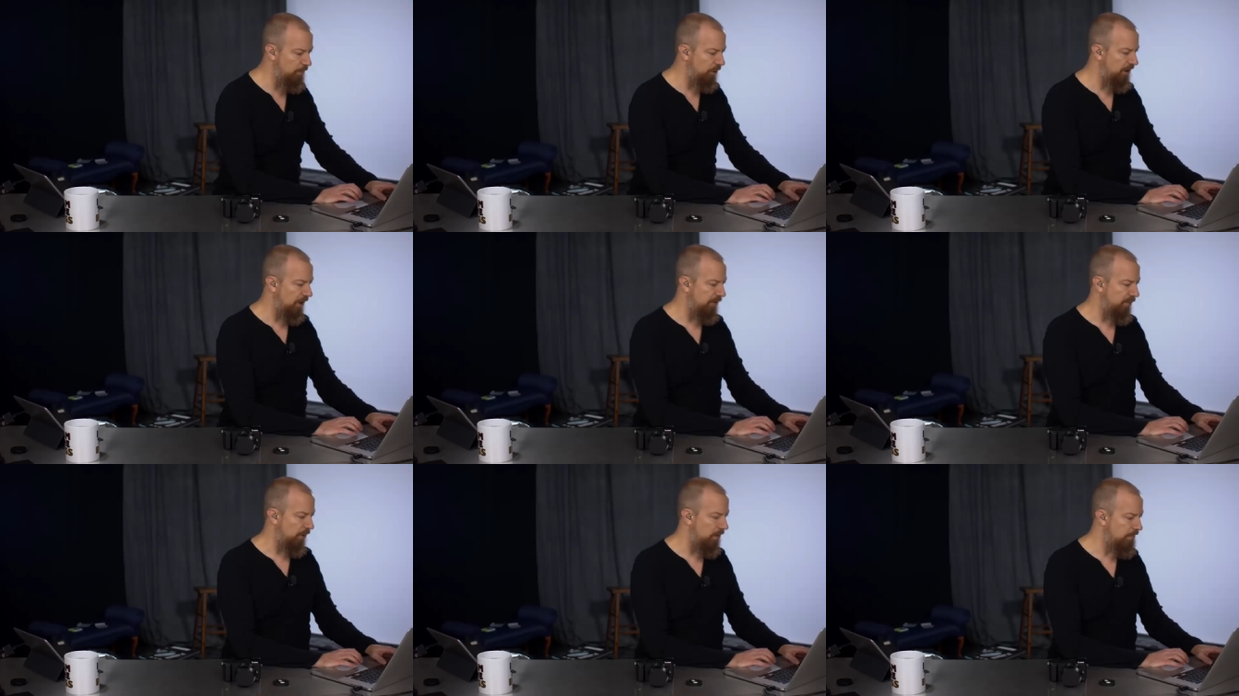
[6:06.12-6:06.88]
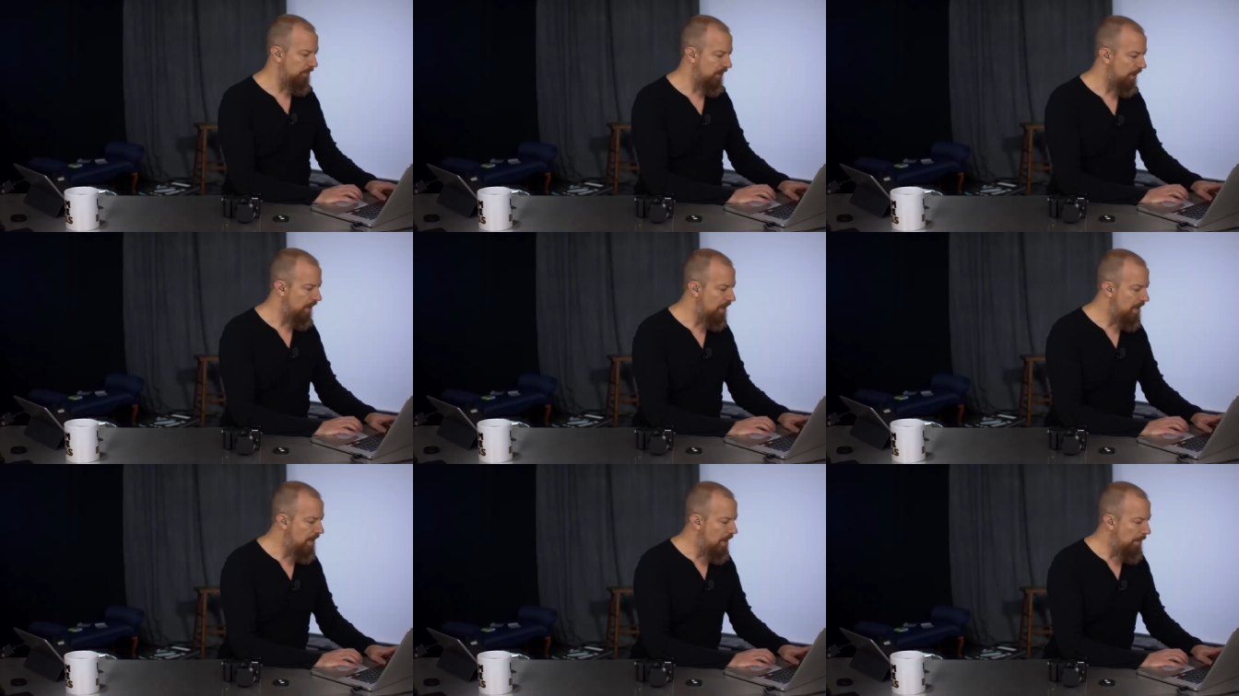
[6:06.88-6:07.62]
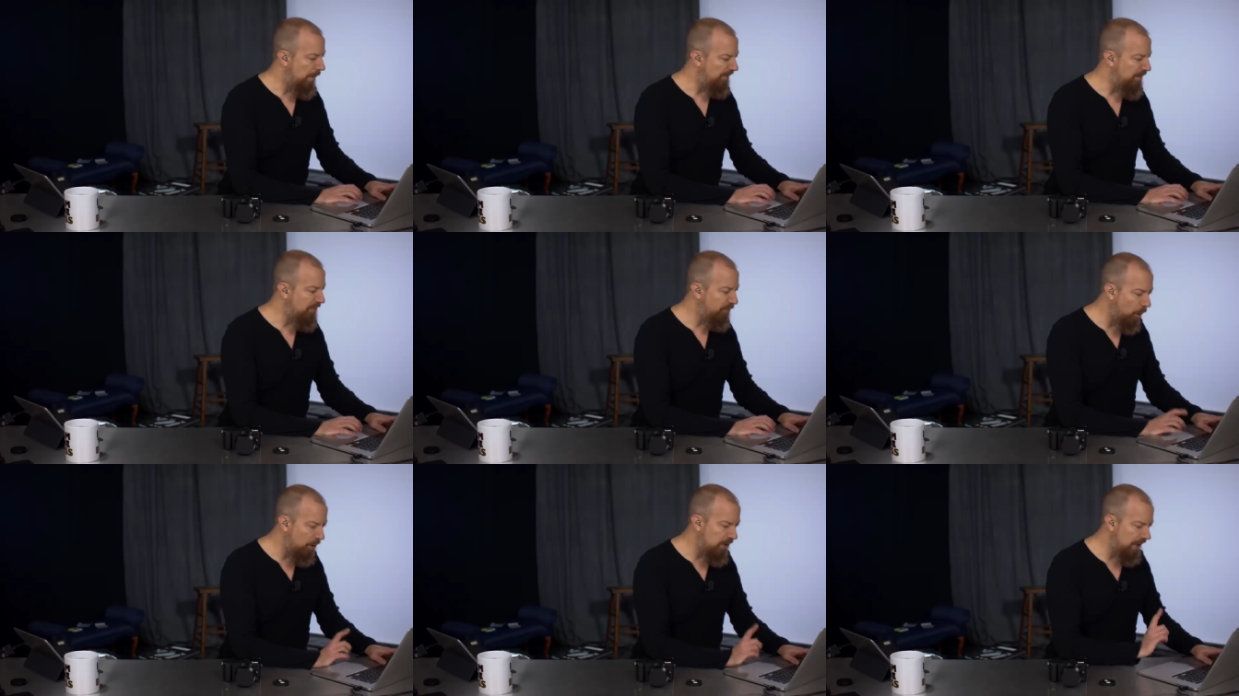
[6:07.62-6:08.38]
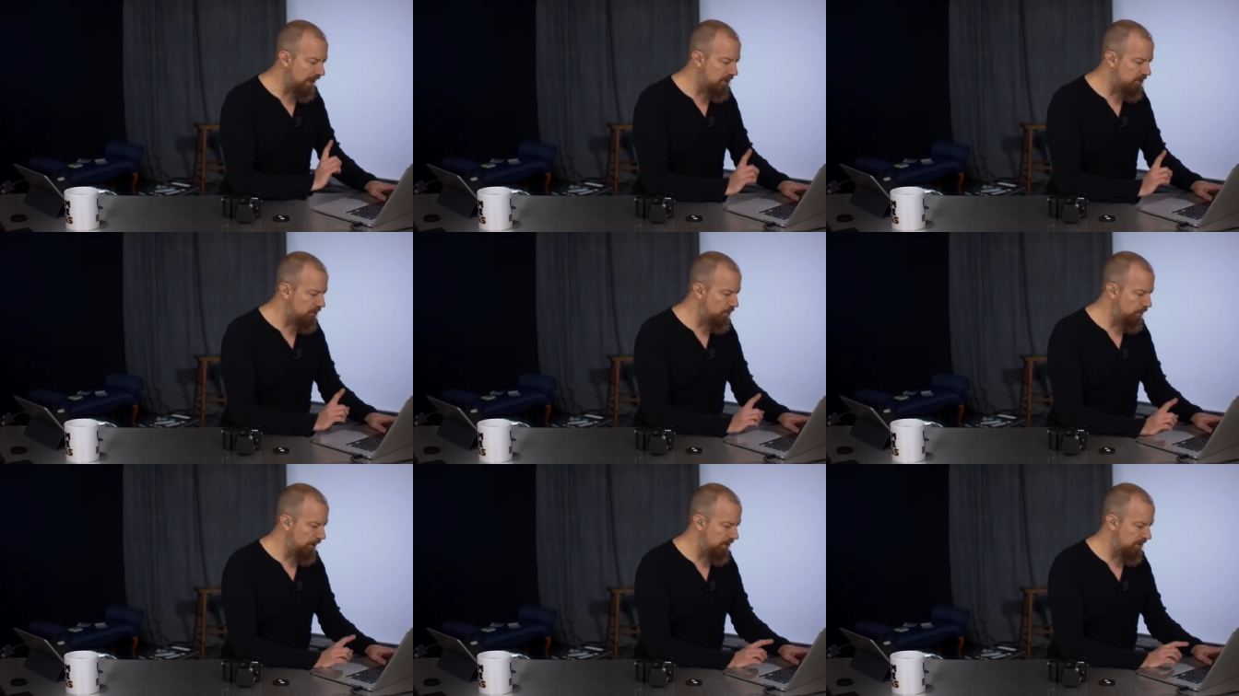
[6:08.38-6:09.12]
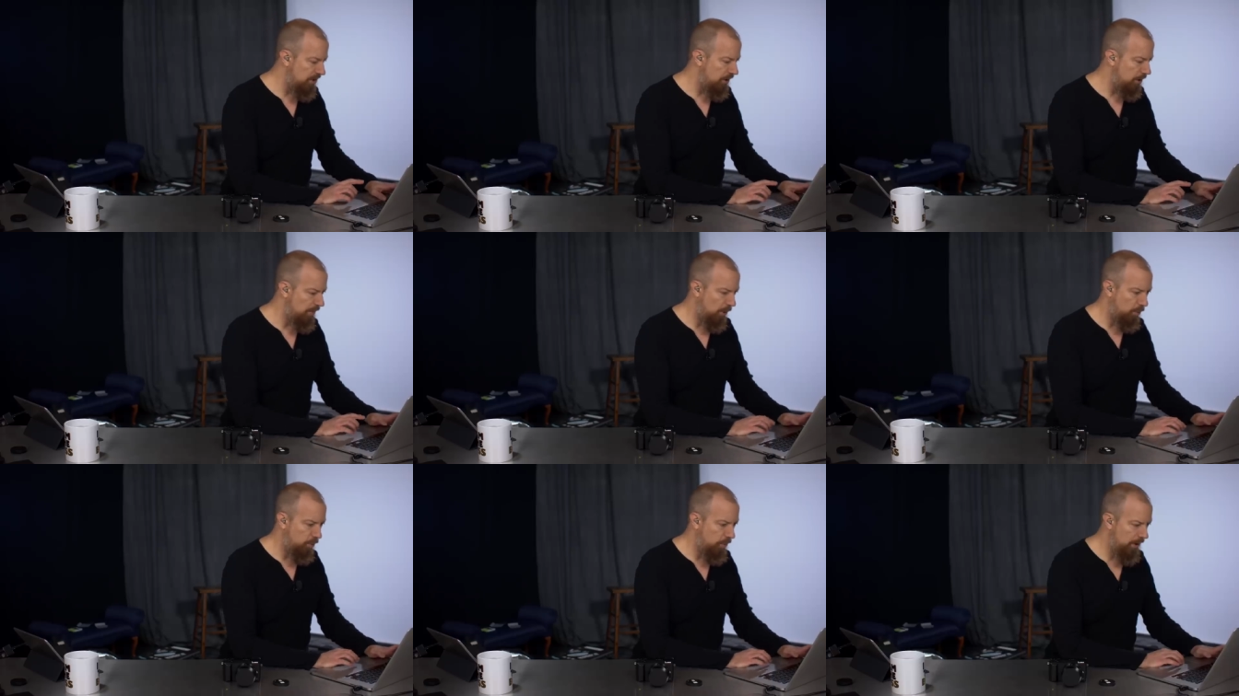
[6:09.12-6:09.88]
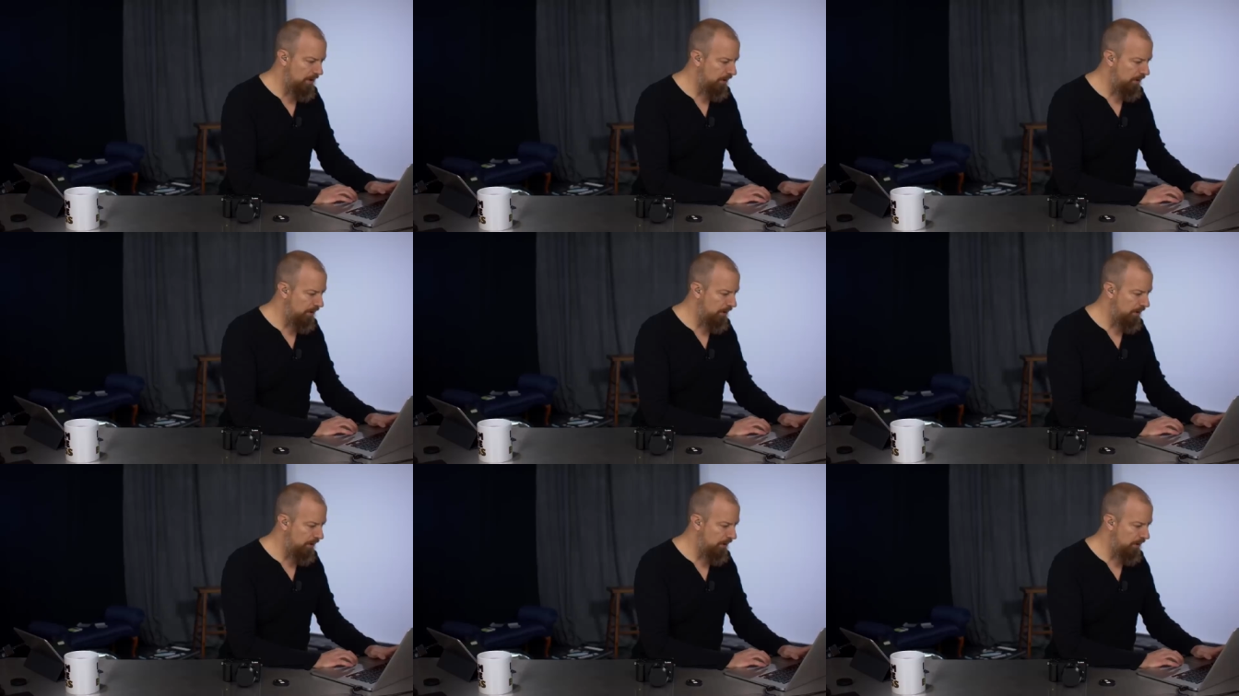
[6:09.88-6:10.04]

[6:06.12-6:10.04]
pulled together for you. But before I do that, I do want to tell you about one